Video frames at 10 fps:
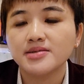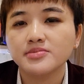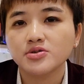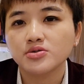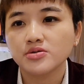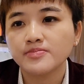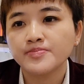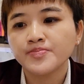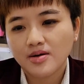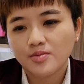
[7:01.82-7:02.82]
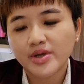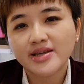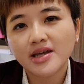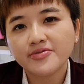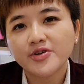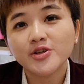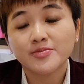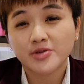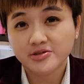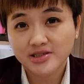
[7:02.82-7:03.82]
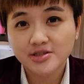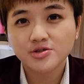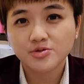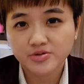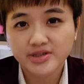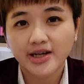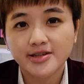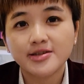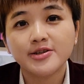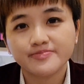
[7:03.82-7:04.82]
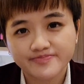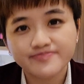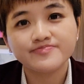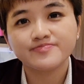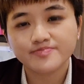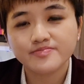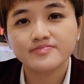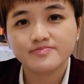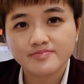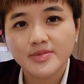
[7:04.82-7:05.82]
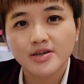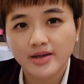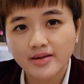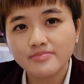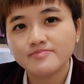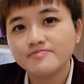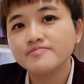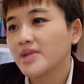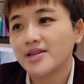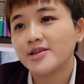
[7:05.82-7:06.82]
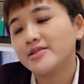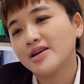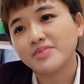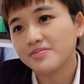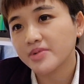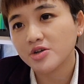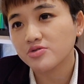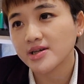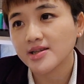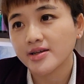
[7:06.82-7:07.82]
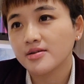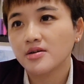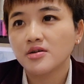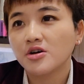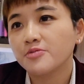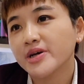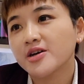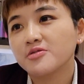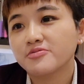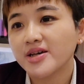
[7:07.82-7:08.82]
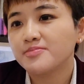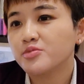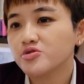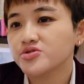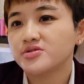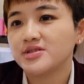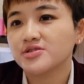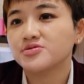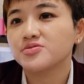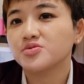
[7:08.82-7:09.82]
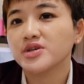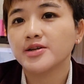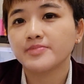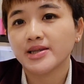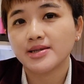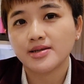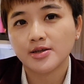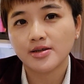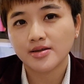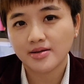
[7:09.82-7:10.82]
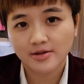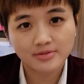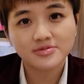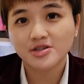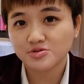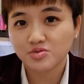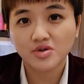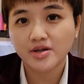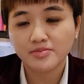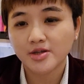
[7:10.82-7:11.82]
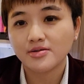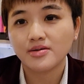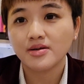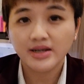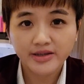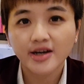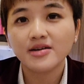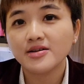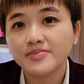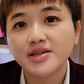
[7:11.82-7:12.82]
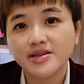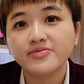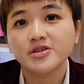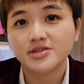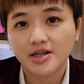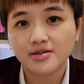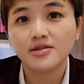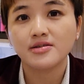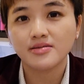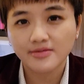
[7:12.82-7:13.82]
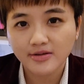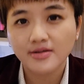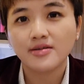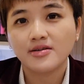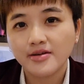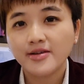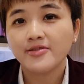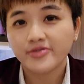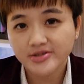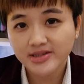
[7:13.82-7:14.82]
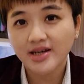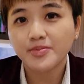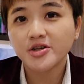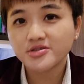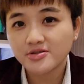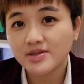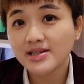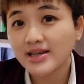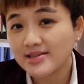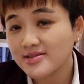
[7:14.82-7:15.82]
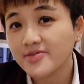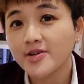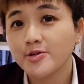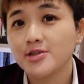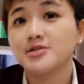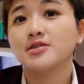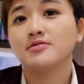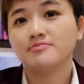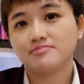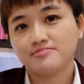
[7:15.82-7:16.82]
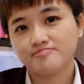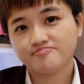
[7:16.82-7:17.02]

Adam Koo, we gave all the proceeds to charity, okay? And yet there are people who are like, oh my god, write books just to earn money. Just to earn money. Yeah, earn money for charity. For Singapore Children Cancer Foundation.